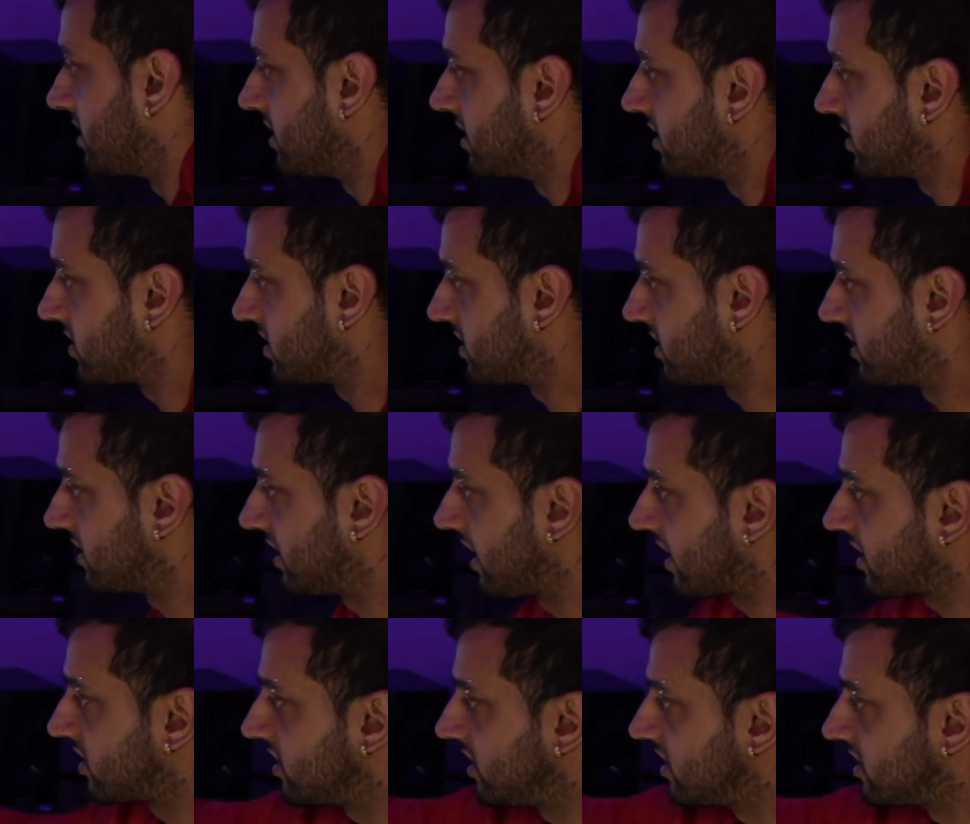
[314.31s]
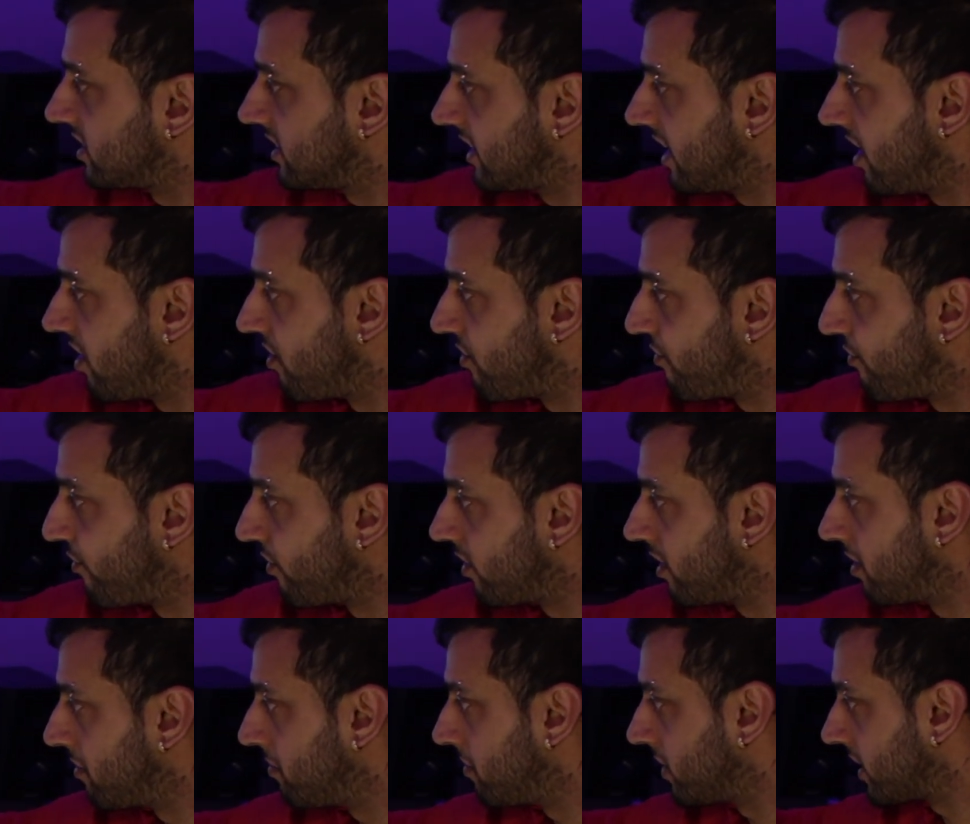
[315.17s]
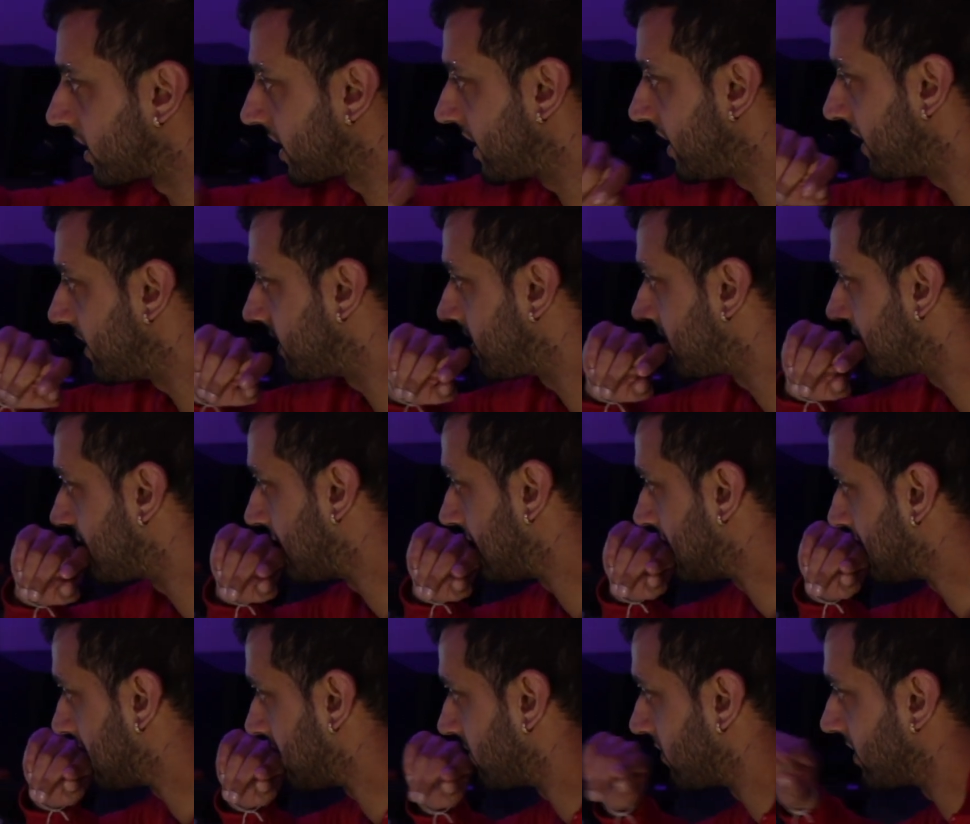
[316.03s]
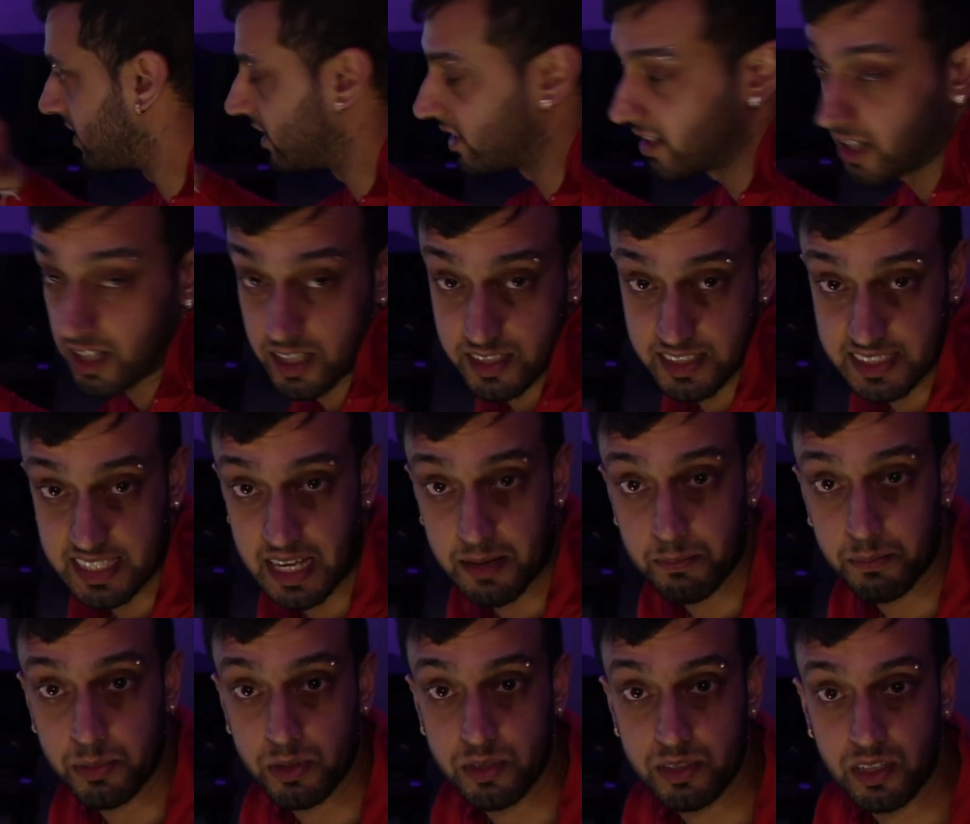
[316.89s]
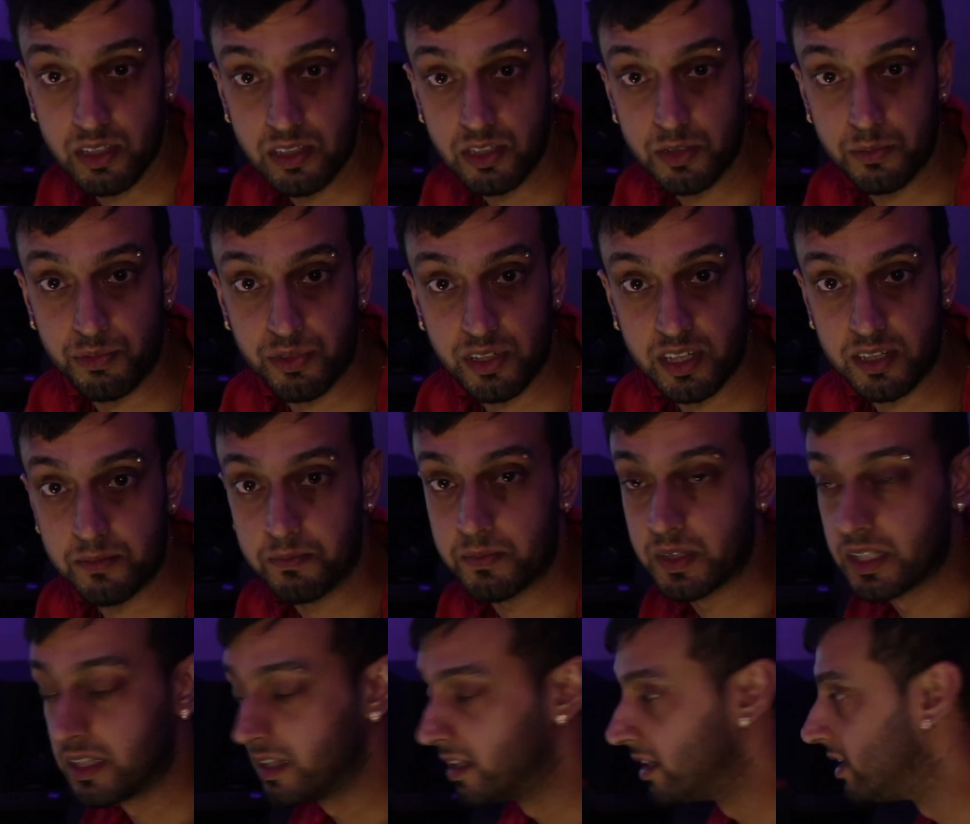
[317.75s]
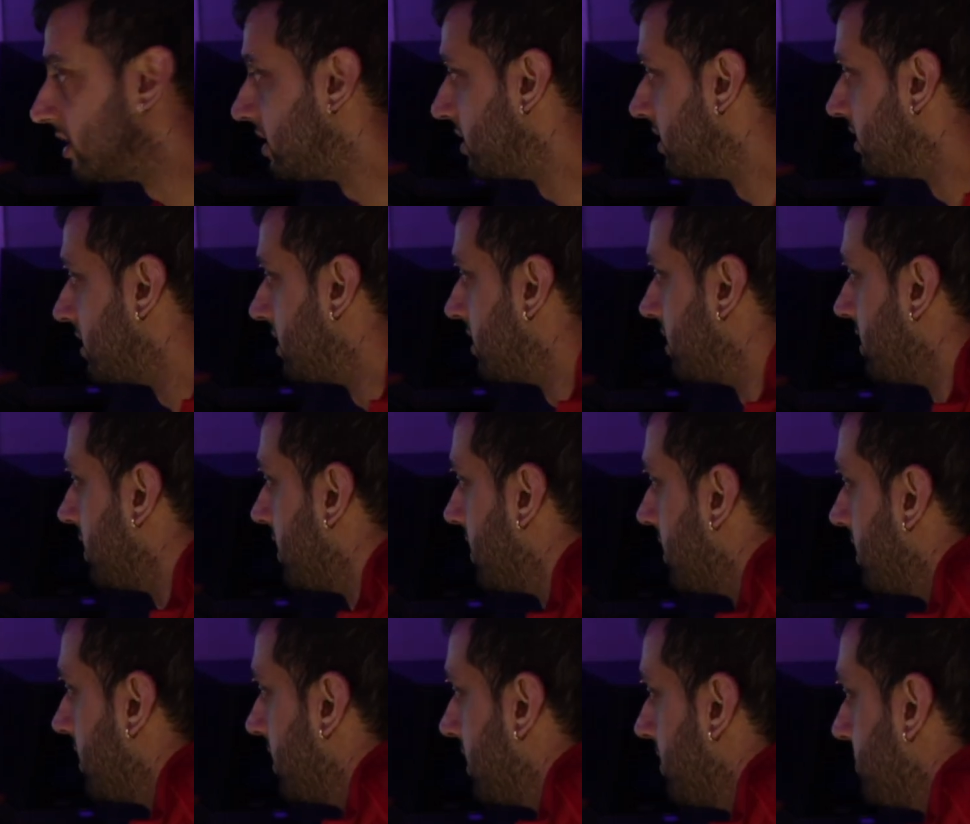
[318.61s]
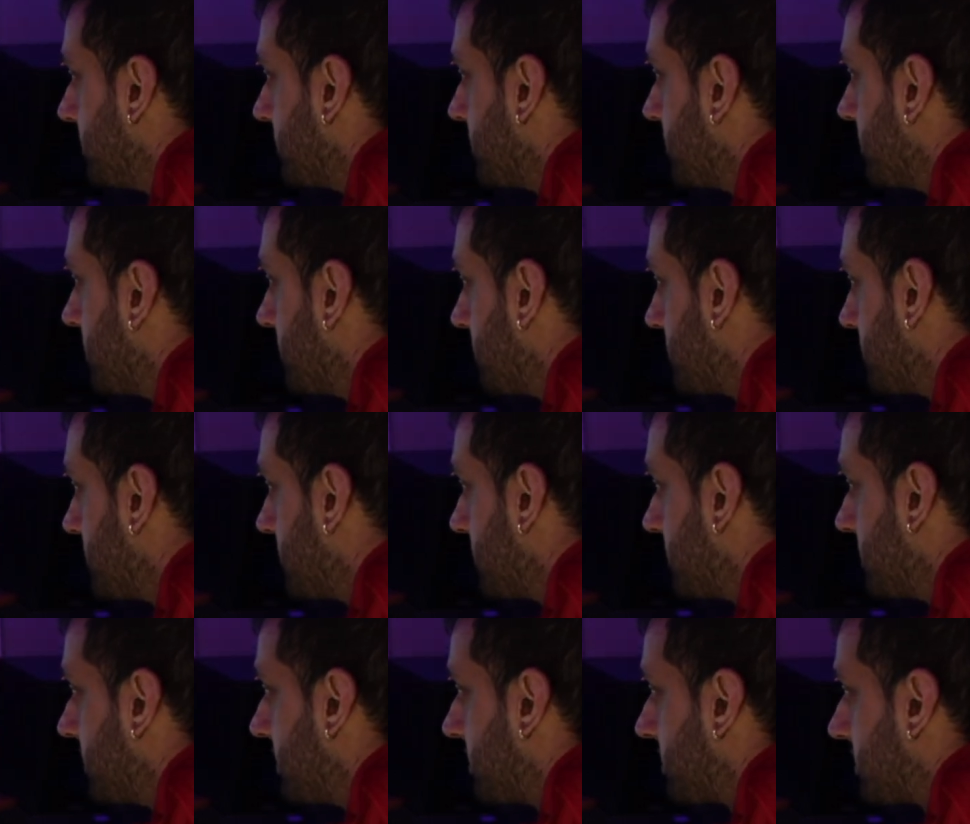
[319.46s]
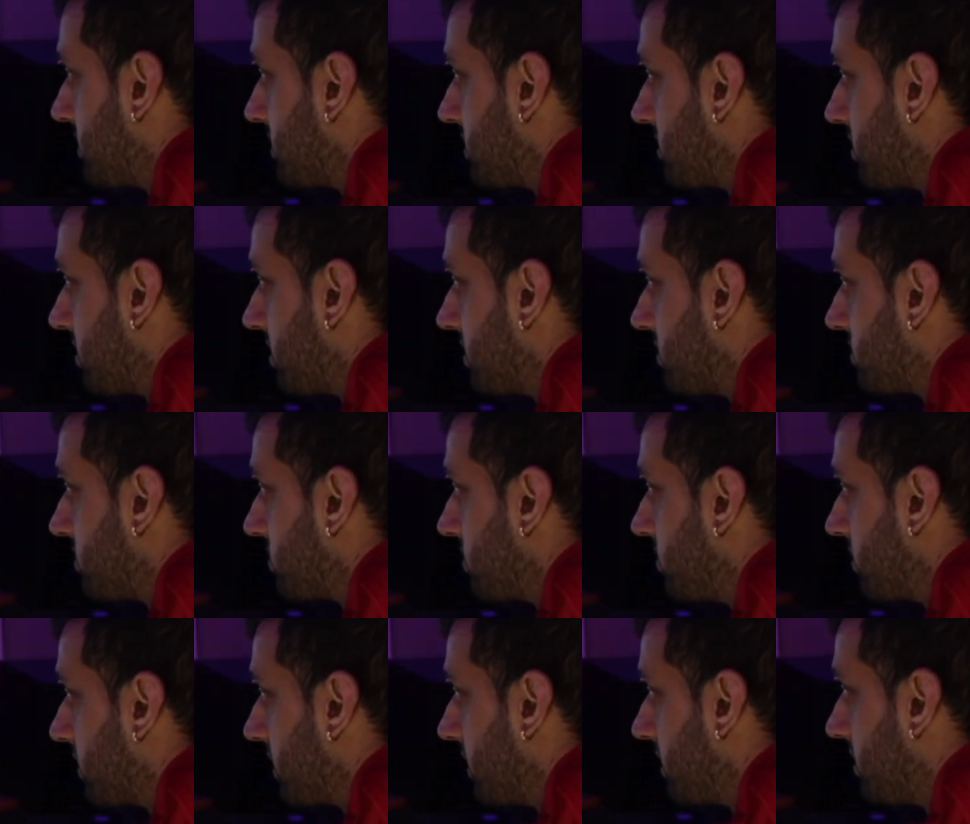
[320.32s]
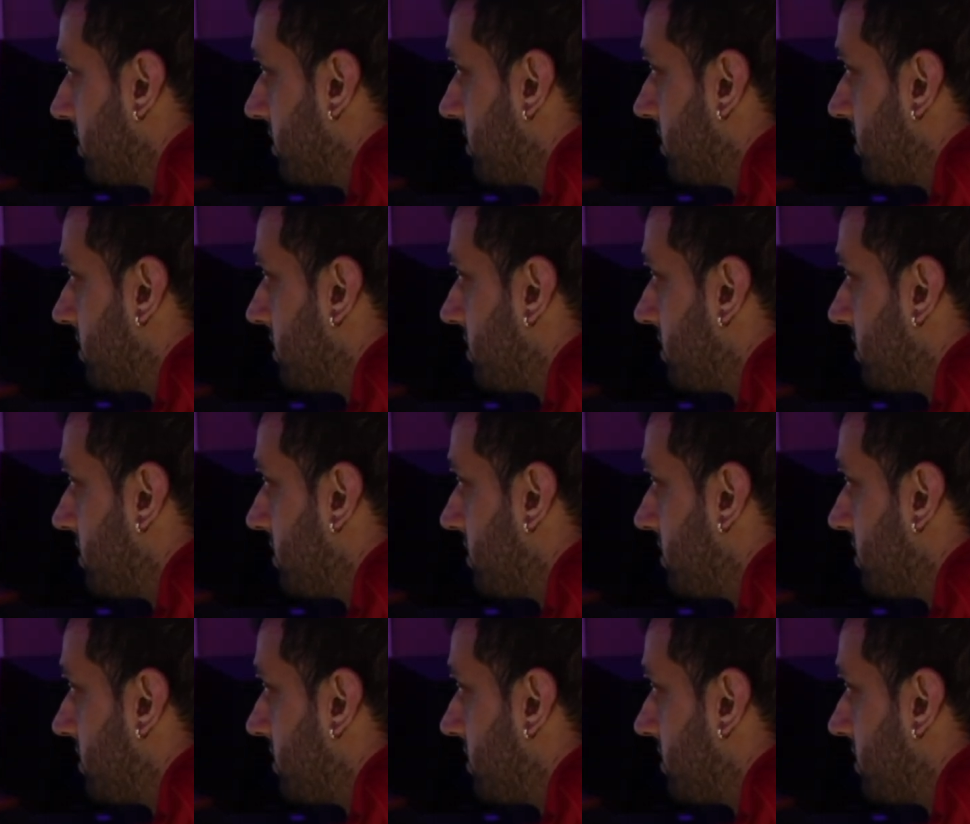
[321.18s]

This is actually a sound from a kit that we sampled the loop from. So this is on its own here.